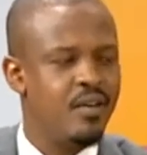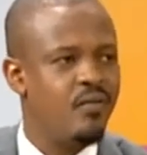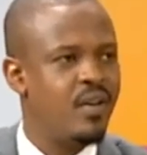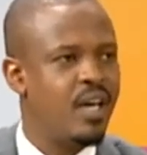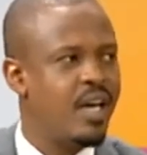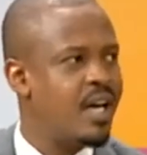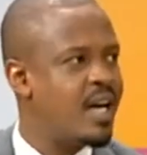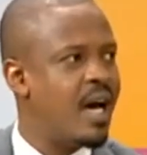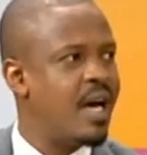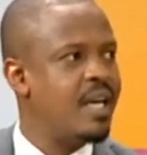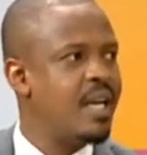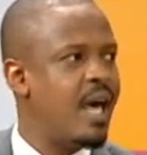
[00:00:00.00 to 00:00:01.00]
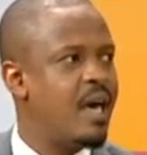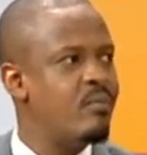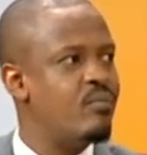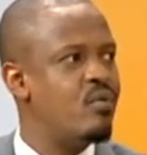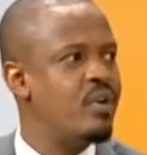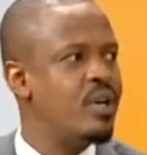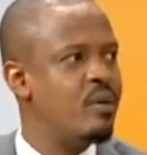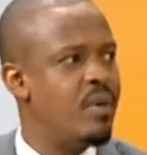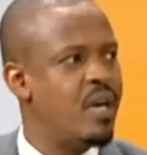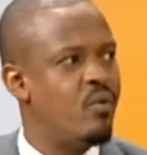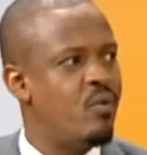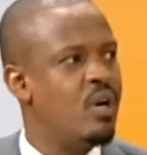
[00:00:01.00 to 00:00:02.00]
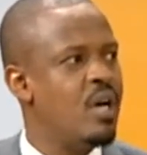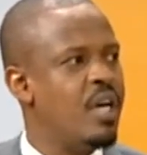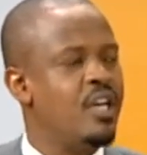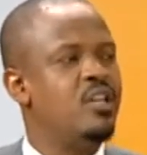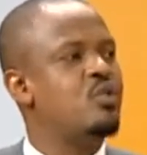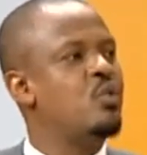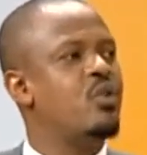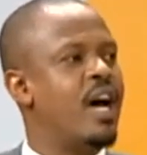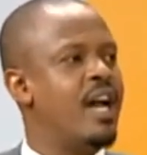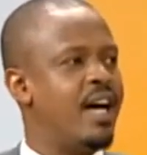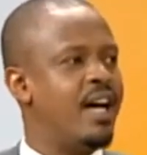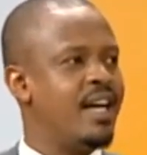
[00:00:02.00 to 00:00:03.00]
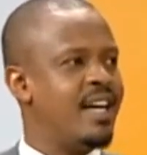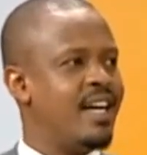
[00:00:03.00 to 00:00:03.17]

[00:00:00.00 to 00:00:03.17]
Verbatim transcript: in Vihiga, in Embu, in, in Meru, in Turkana.